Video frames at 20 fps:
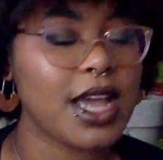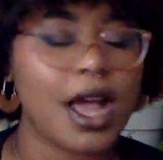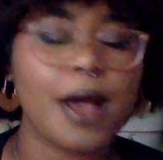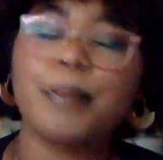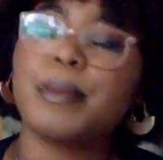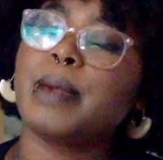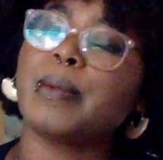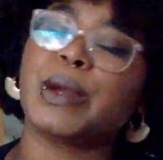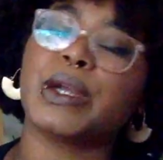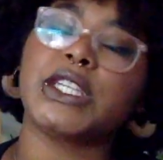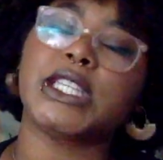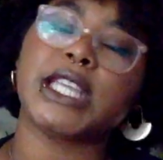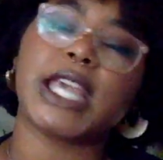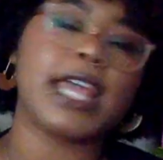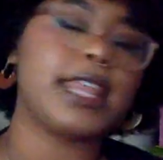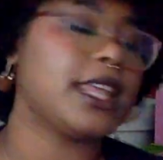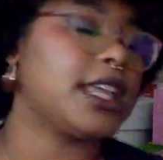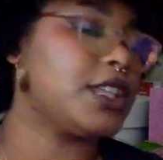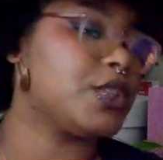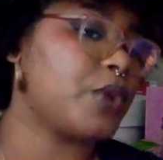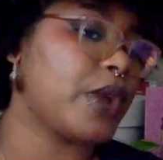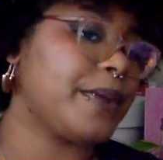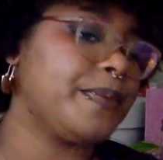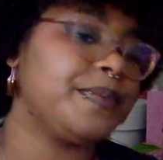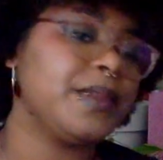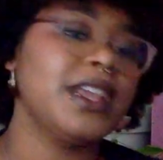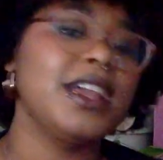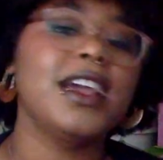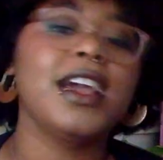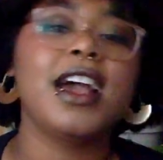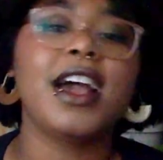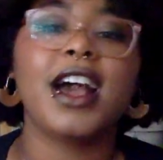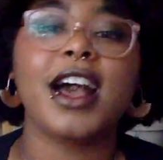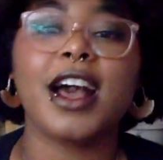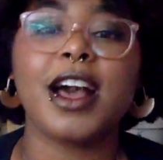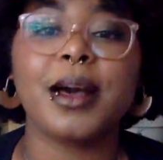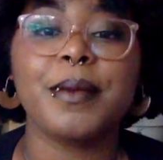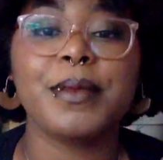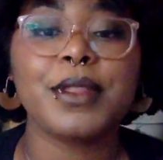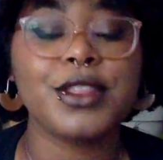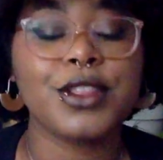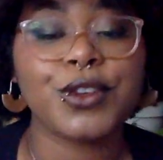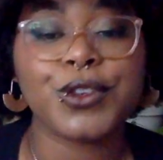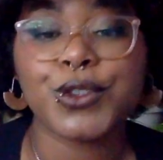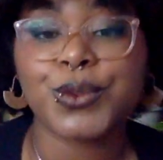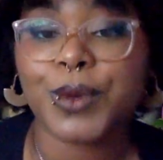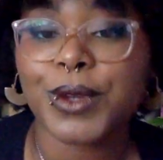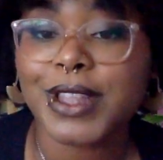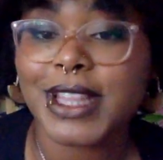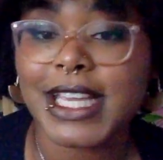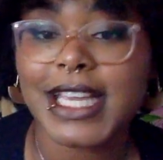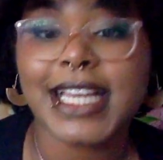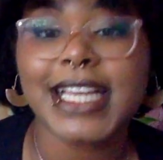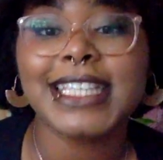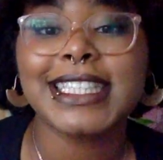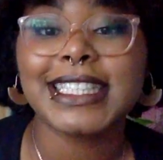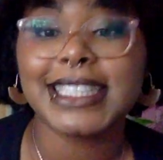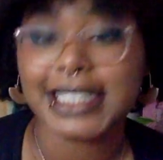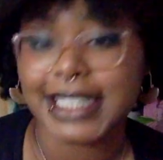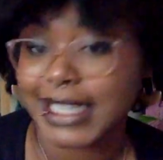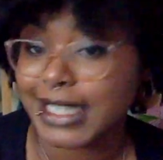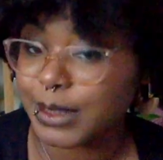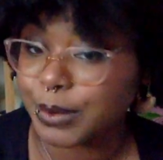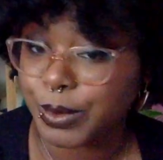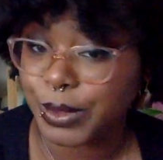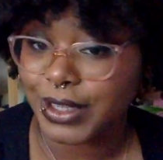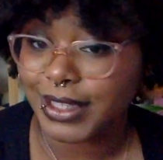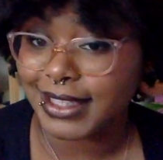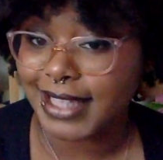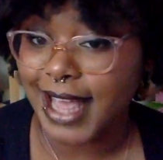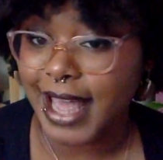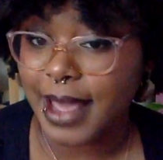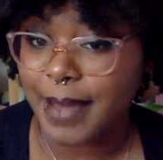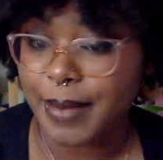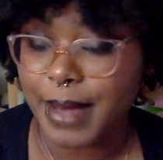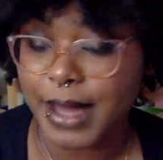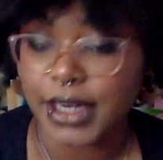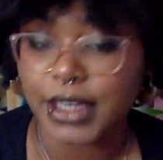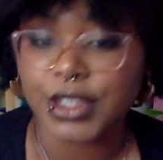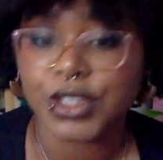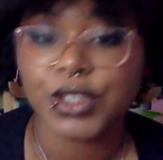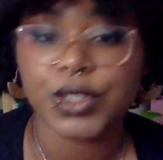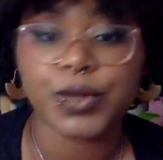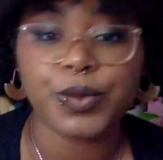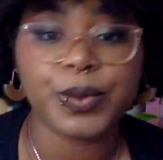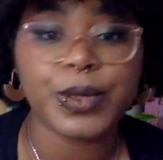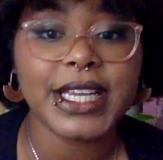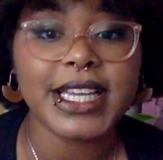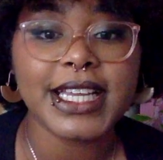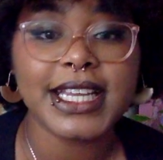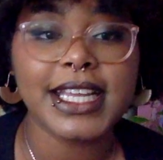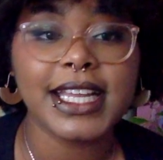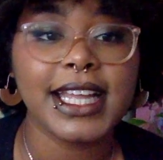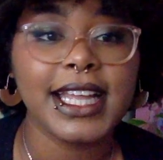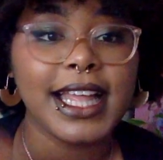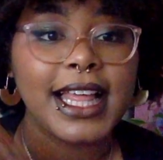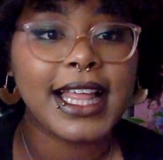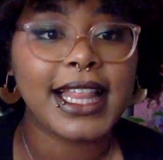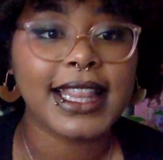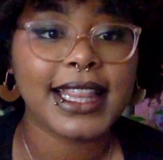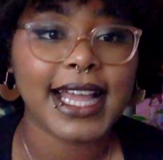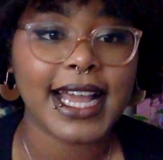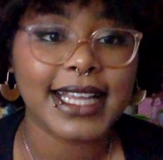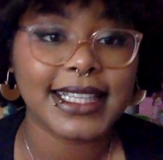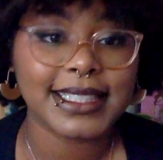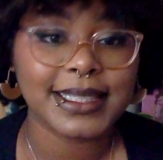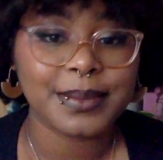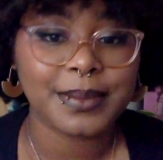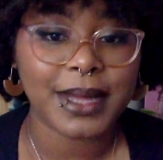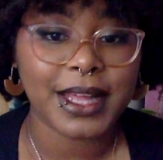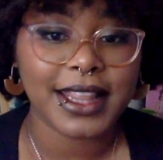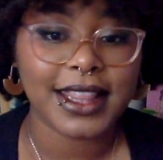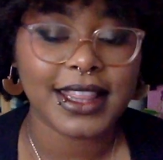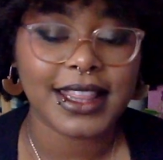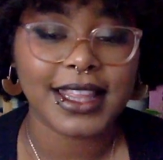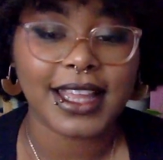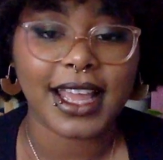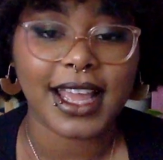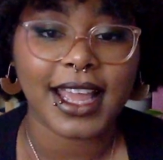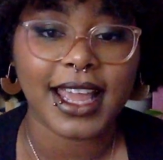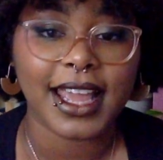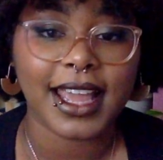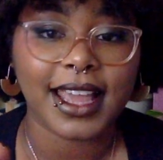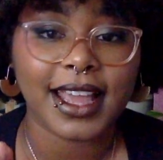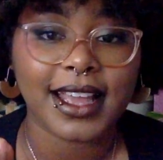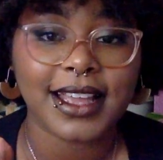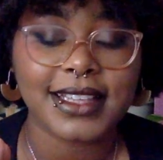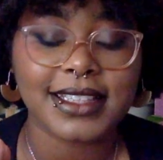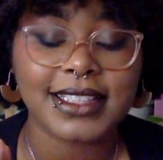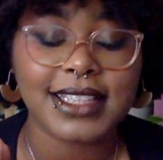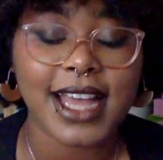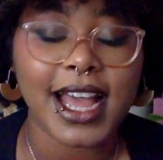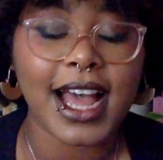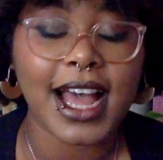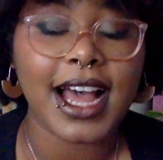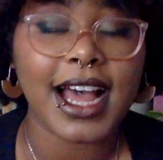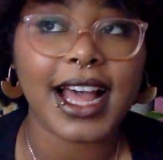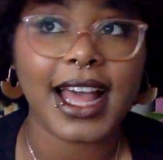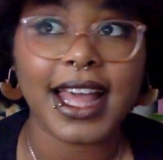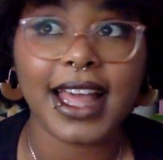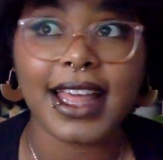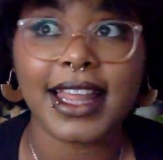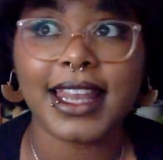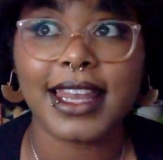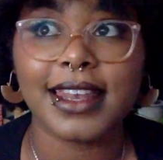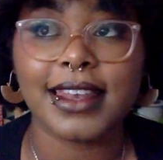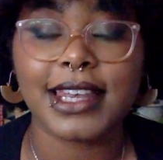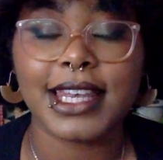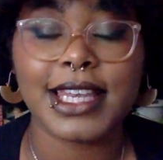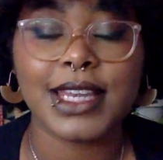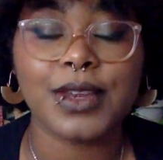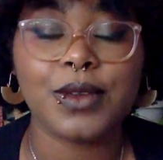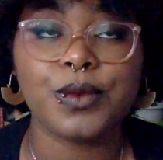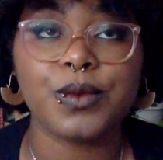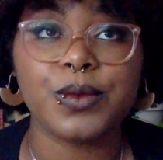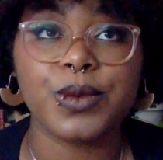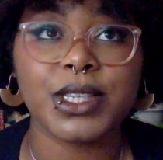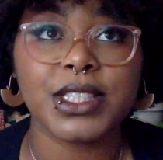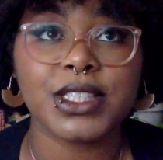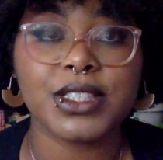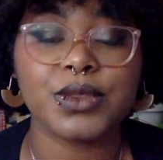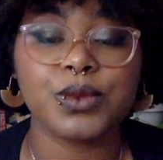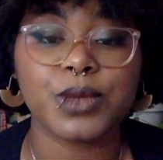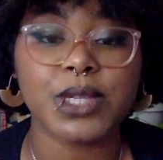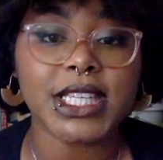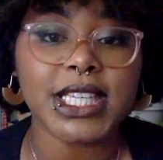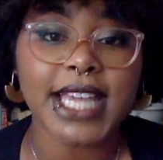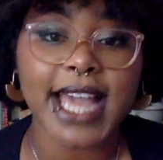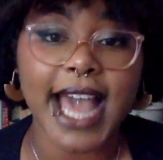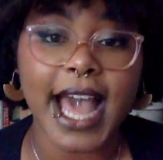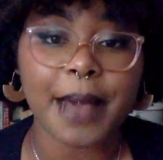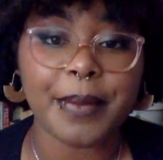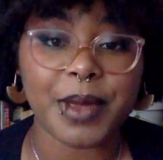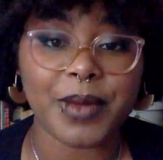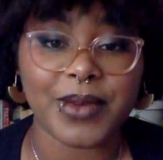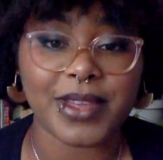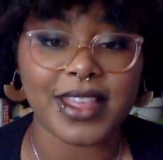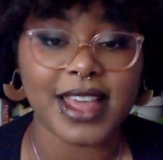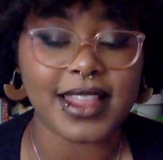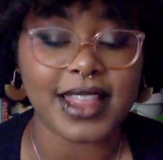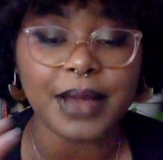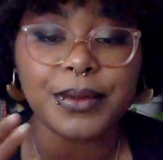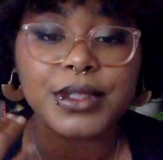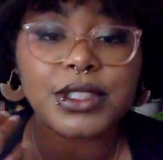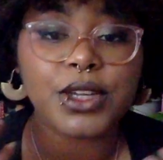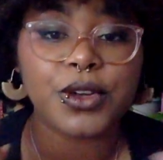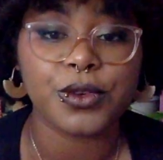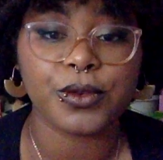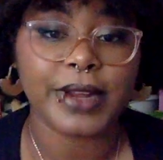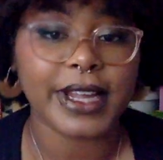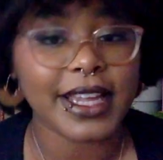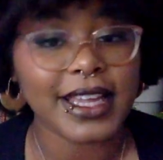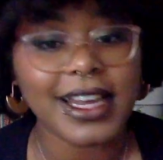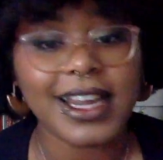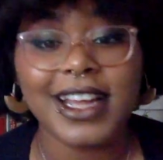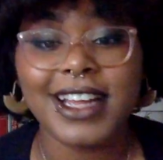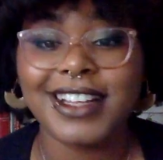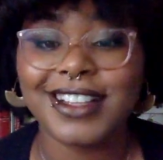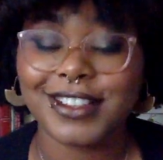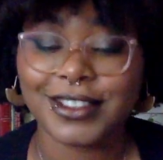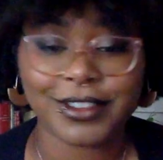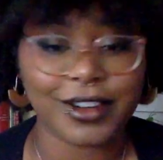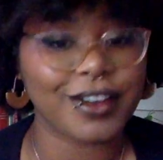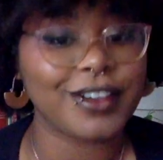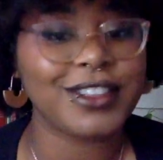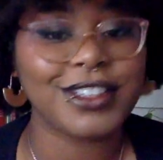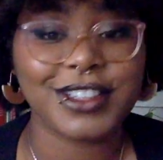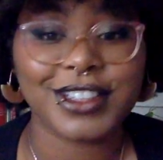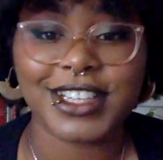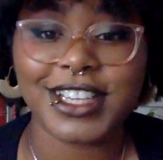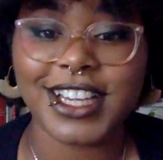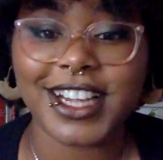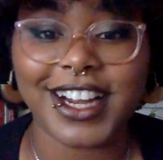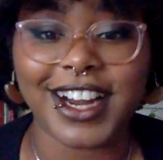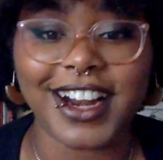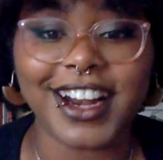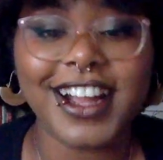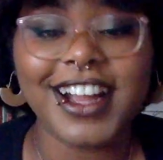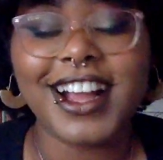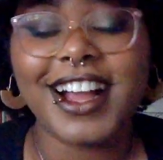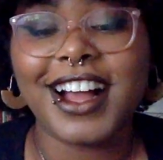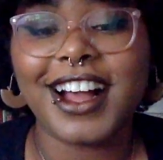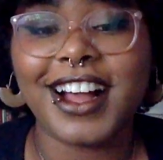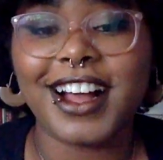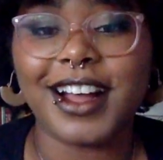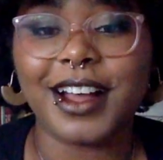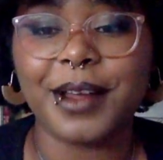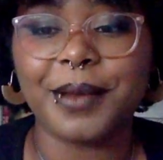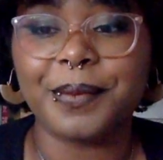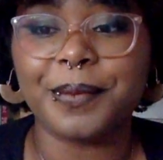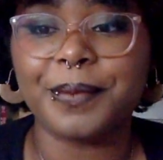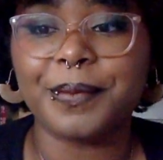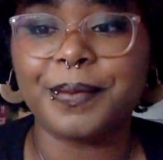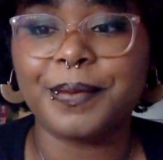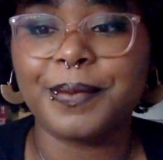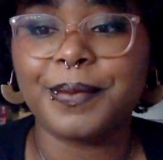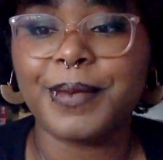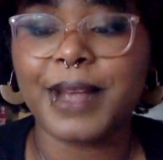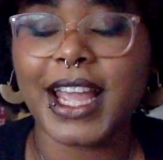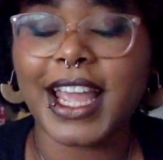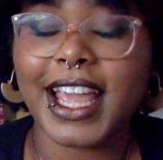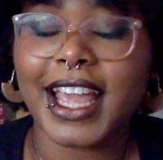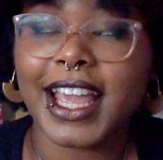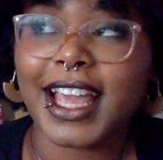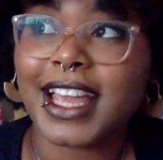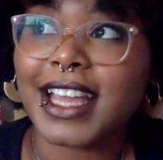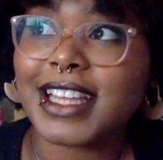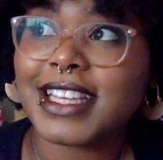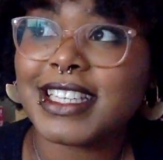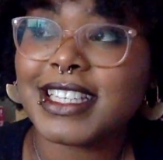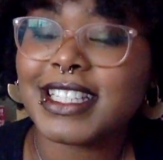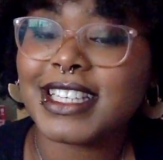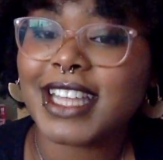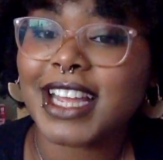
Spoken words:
me personally, I think it's great. Those were the 6 books I managed to read last month, and I was really happy with that. That was a great start to the year. And